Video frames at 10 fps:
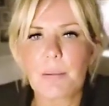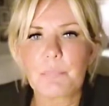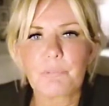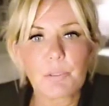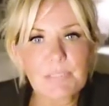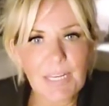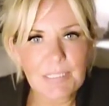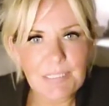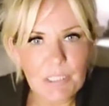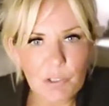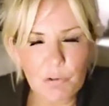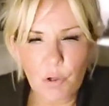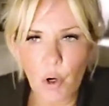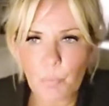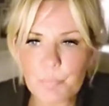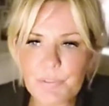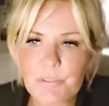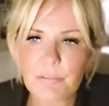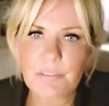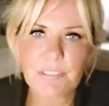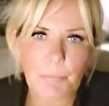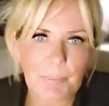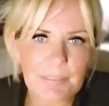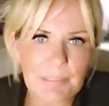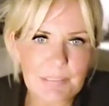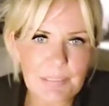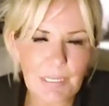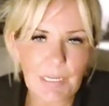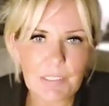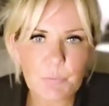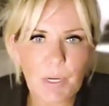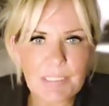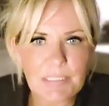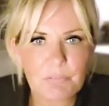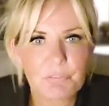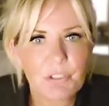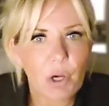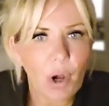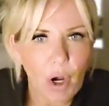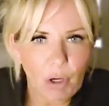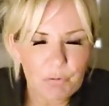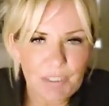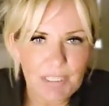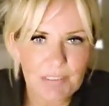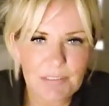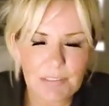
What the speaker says: rotating crops, sowing the seed, waiting for the harvest.